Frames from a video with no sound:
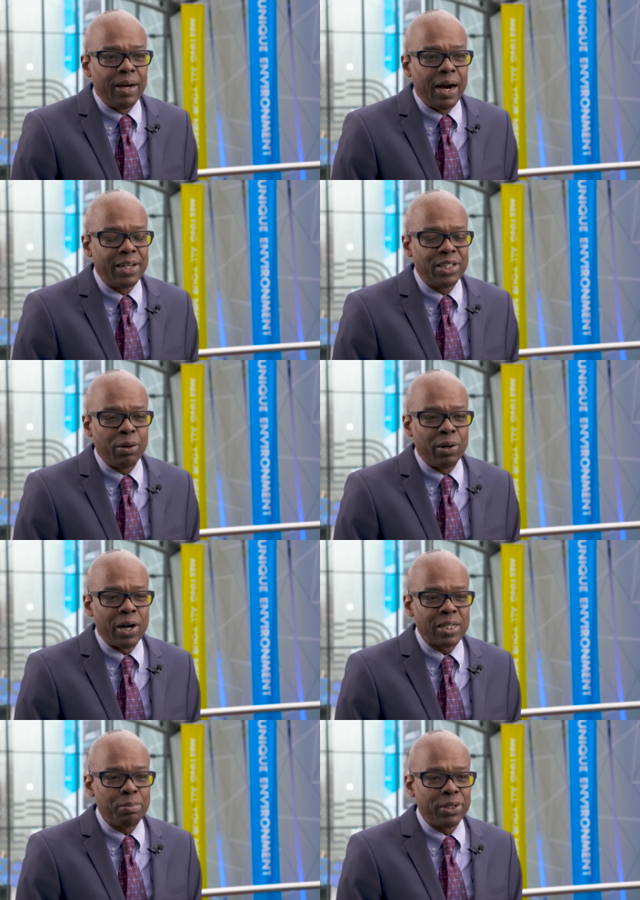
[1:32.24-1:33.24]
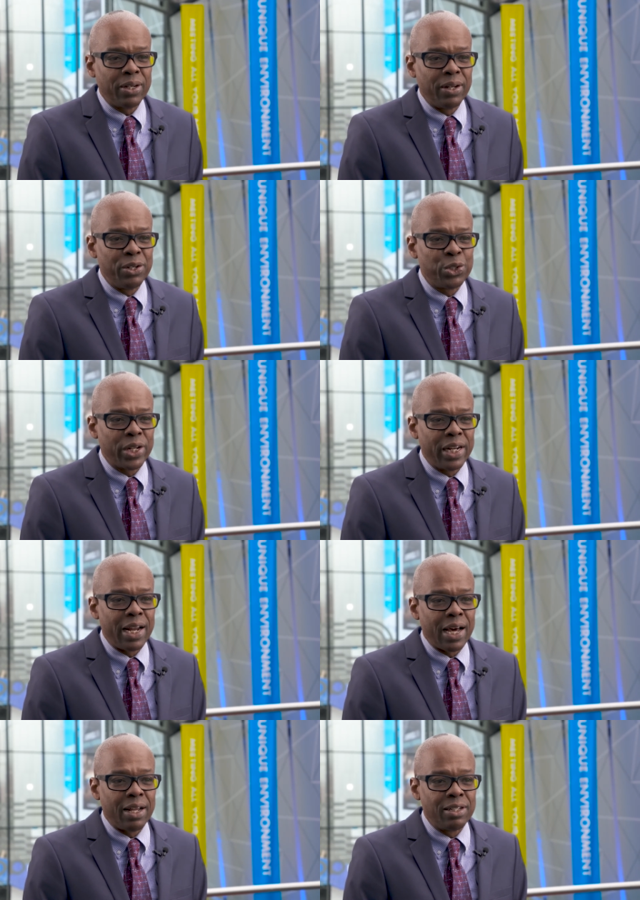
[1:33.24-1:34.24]
At our hospital in
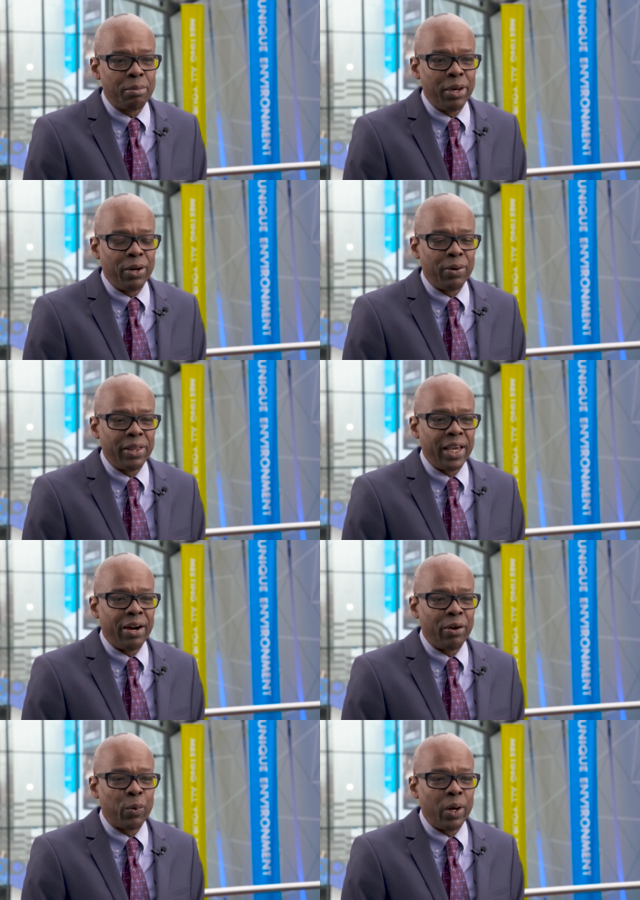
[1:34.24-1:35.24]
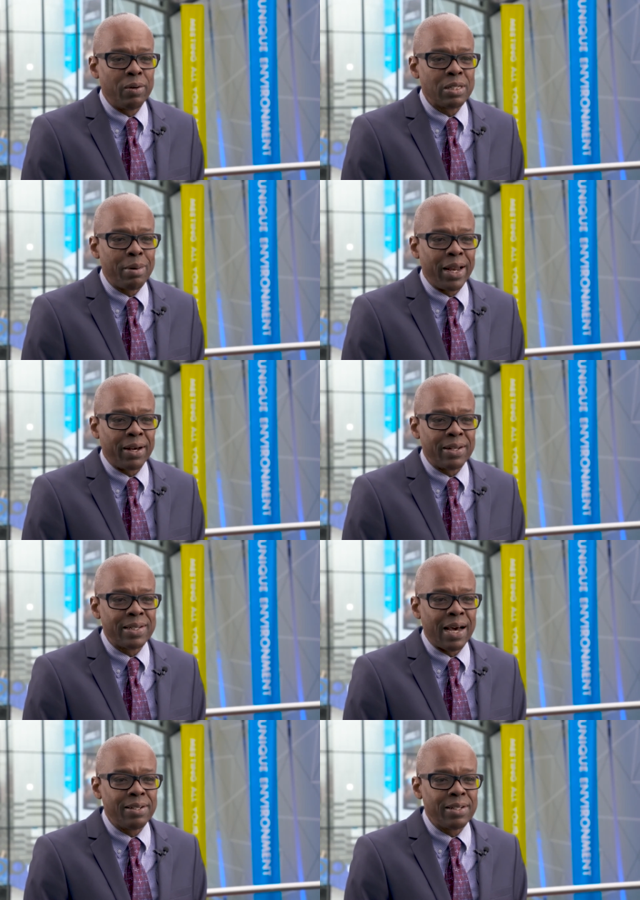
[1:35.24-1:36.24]
Trinidad and Tobago, the Eric Williams Medical
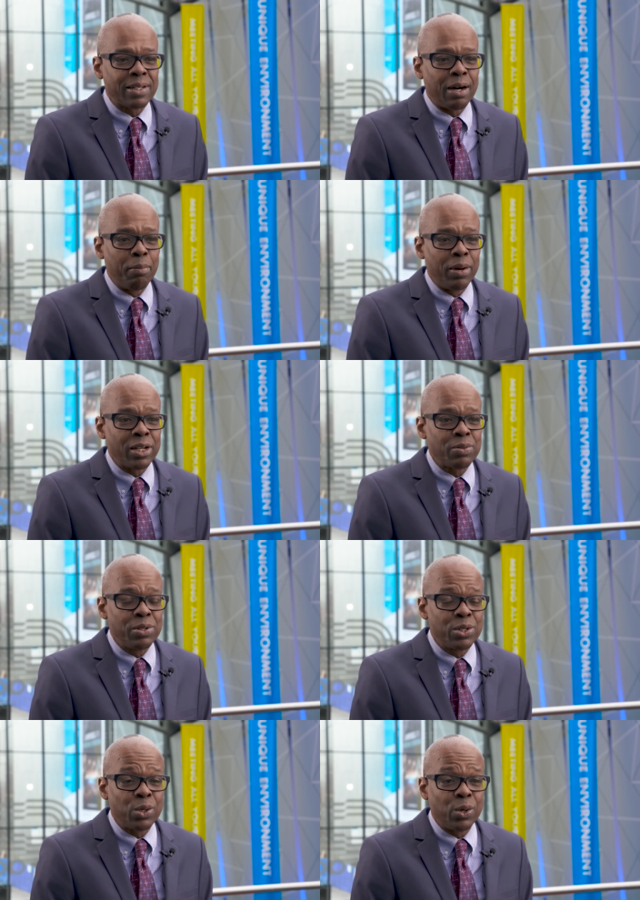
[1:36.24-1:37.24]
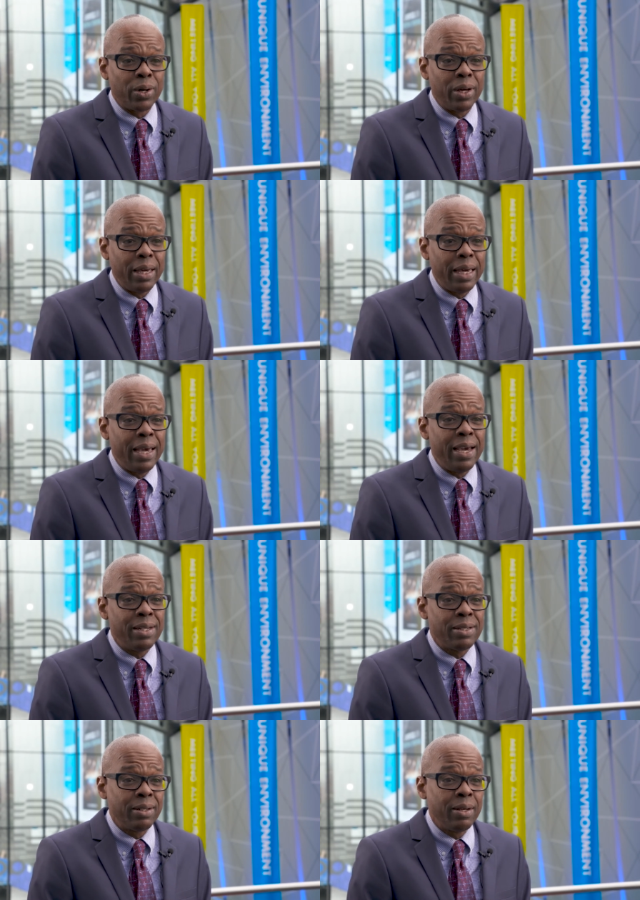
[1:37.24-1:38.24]
Sciences Complex, we saw
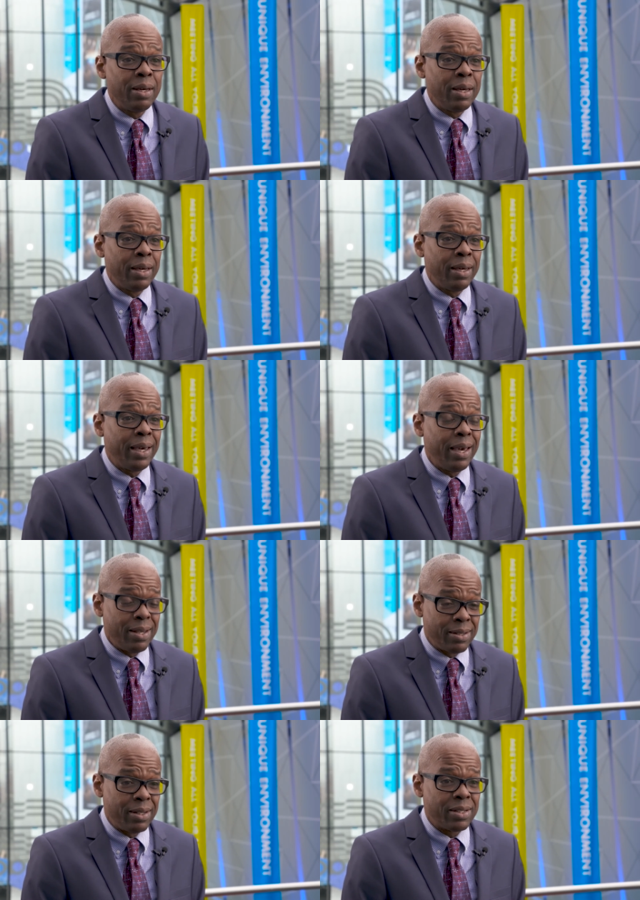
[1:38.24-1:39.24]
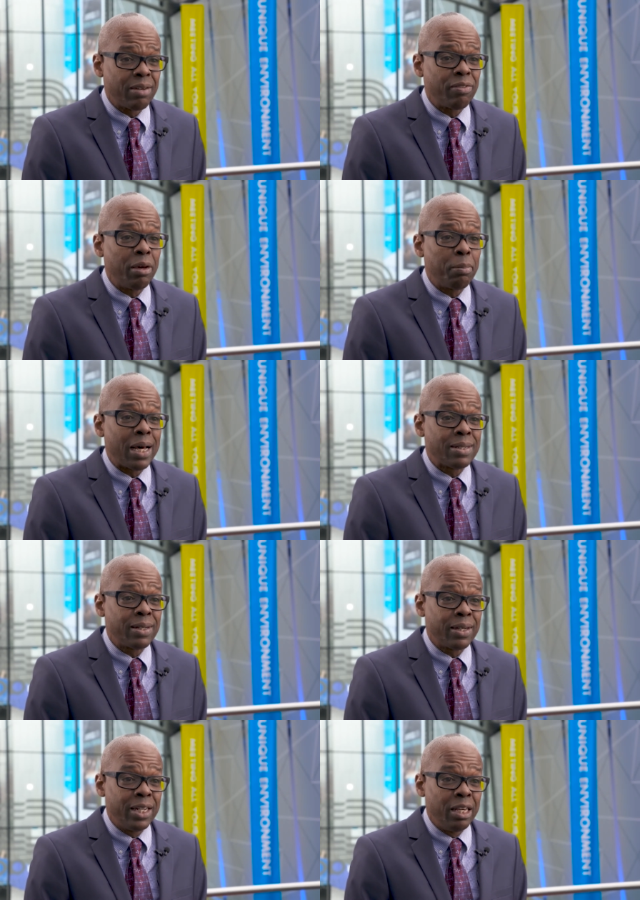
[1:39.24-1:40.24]
eight cases of
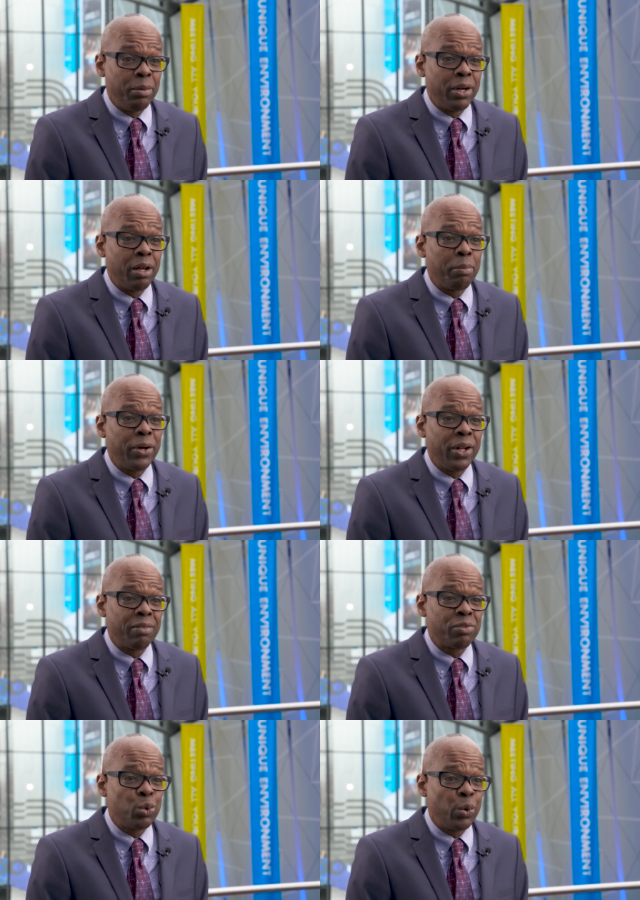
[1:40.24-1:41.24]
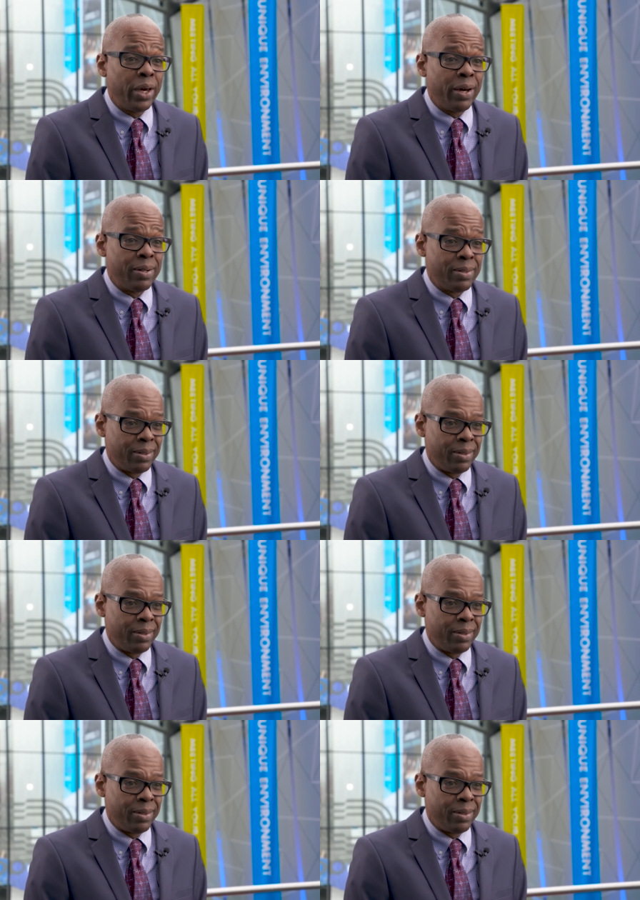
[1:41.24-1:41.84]
aplastic anemia in a period of two years,